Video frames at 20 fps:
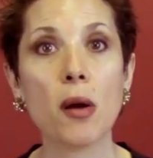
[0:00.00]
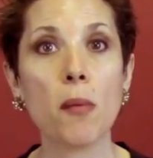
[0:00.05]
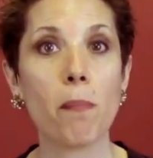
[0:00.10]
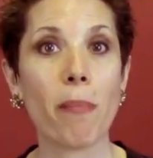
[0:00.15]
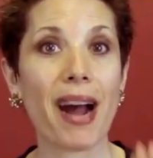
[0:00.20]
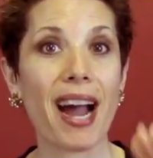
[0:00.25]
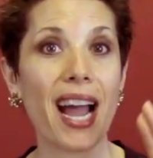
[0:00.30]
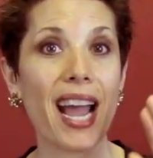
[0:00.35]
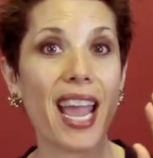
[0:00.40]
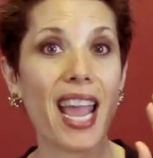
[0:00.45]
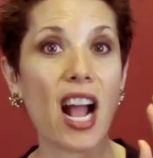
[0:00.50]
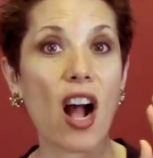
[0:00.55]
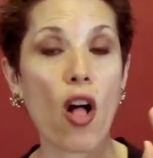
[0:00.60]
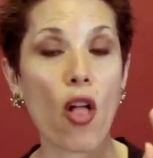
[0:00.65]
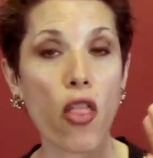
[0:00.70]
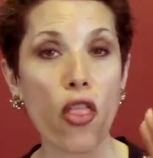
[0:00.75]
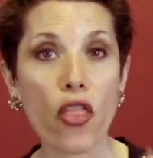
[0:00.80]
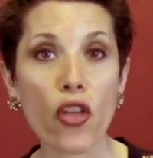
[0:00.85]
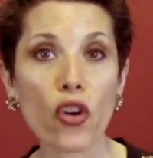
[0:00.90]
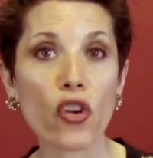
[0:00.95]
by a
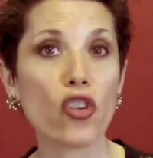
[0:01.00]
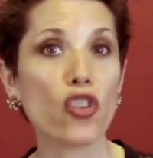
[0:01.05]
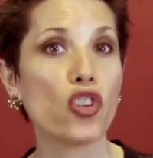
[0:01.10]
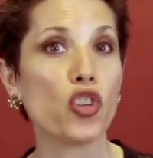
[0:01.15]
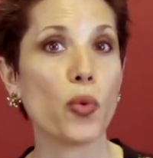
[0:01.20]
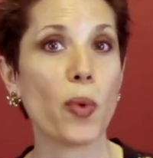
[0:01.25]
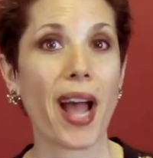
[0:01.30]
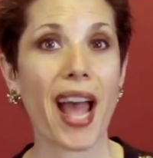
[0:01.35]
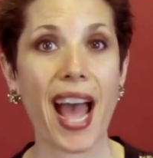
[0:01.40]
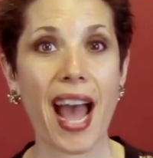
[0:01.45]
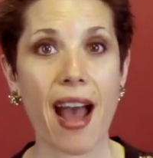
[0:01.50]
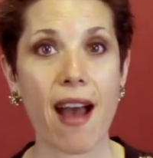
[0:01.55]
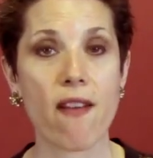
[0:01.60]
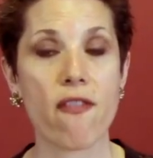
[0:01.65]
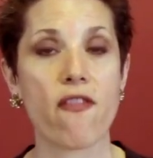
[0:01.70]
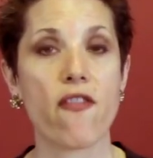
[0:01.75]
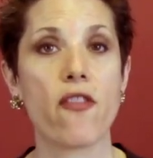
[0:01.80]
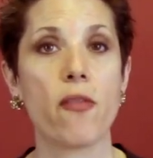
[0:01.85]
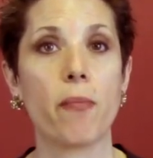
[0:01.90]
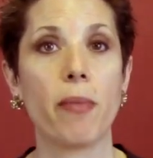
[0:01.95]
third to a
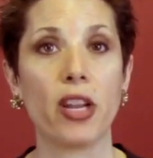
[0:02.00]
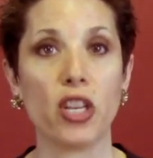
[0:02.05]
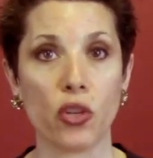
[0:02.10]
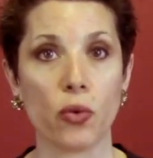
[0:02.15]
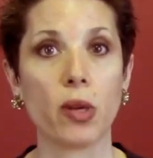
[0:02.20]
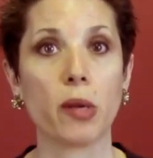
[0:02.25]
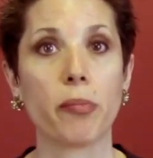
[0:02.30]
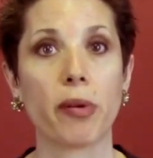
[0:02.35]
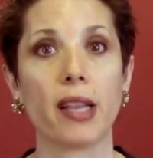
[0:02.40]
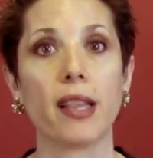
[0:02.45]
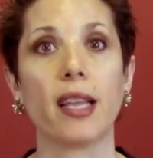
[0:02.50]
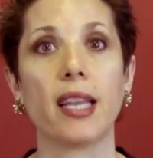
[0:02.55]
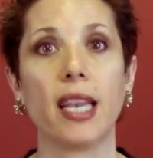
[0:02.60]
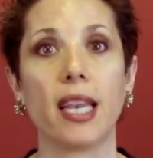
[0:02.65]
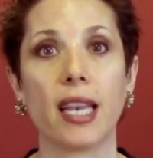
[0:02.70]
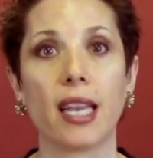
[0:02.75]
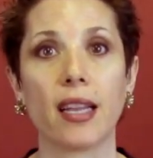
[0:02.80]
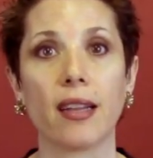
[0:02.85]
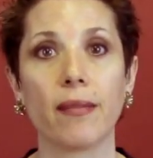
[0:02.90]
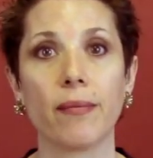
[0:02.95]
half by doing Brightline
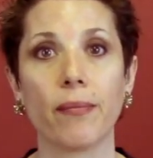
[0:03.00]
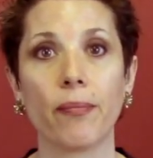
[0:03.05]
Eating.